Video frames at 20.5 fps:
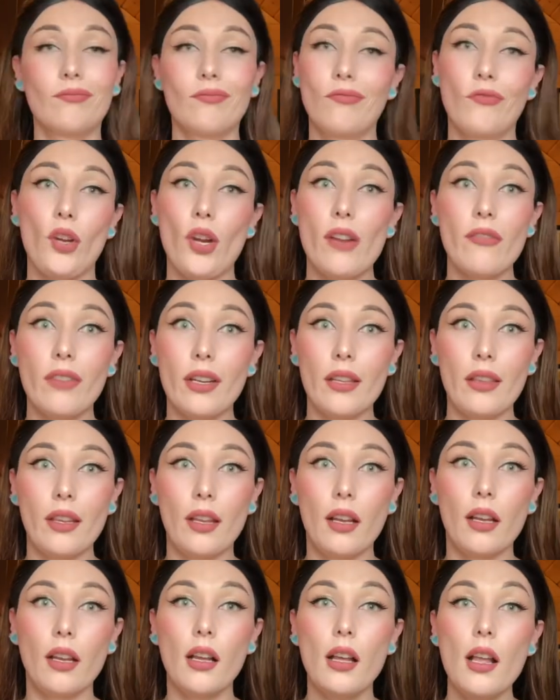for
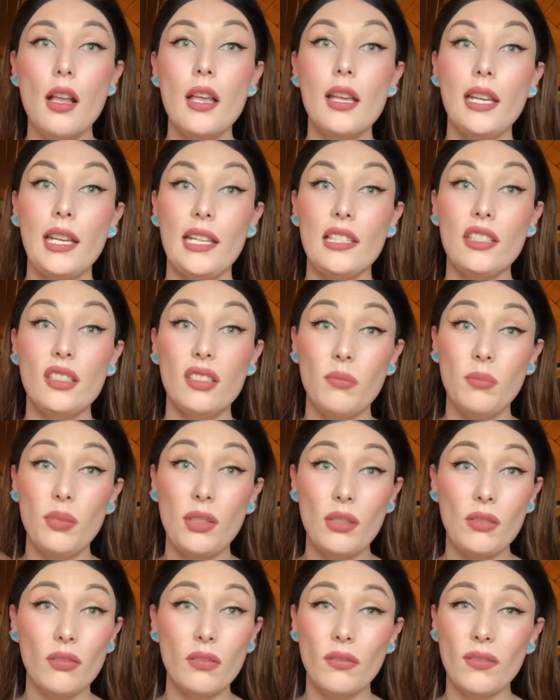everything. It's a
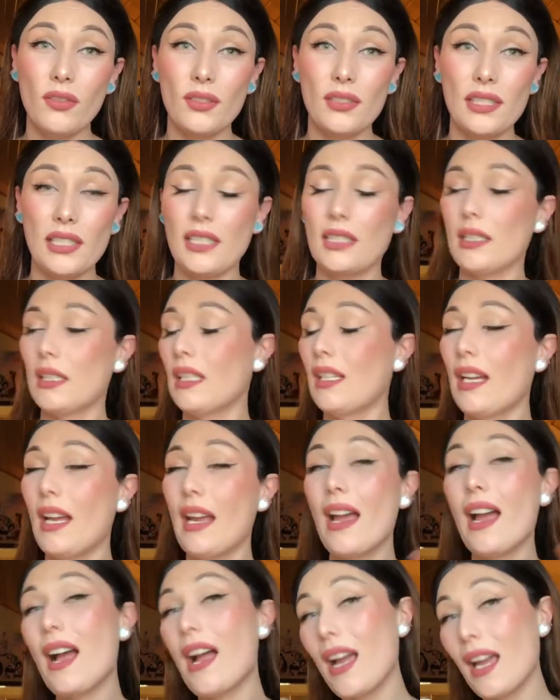beautiful scent, and I
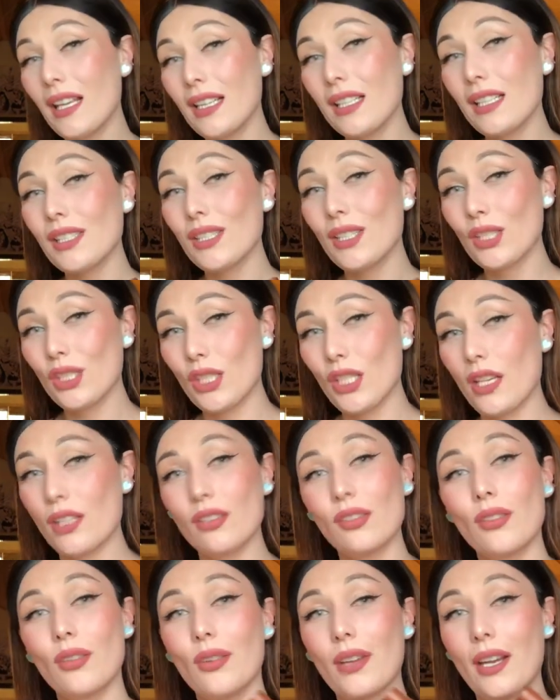highly
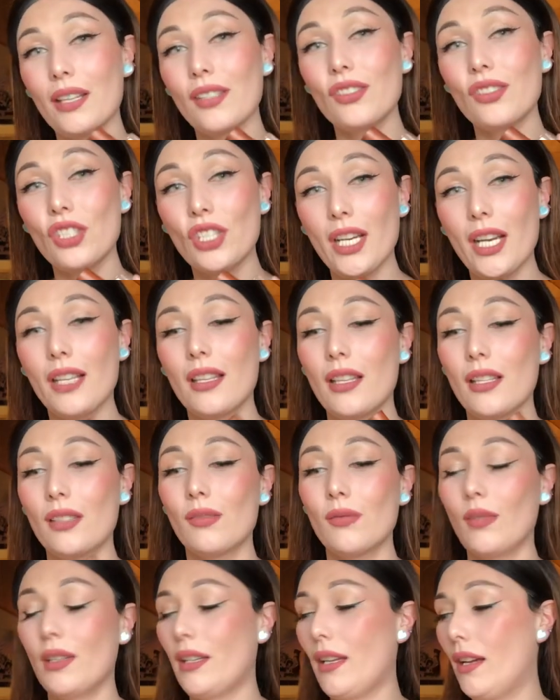suggest you guys check this
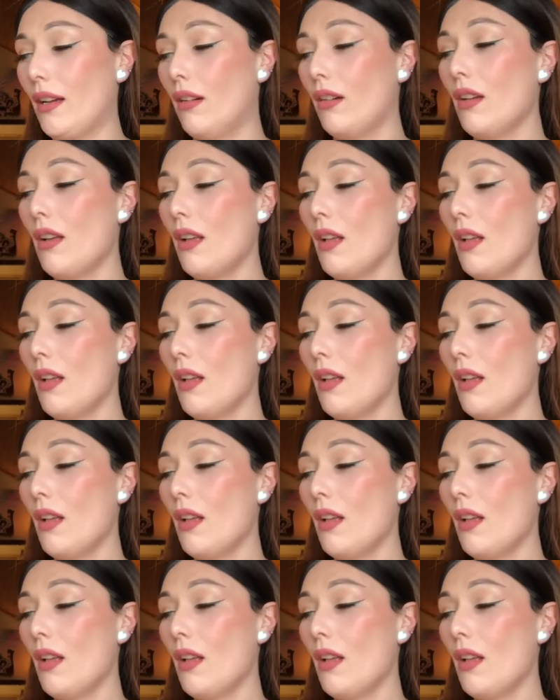one out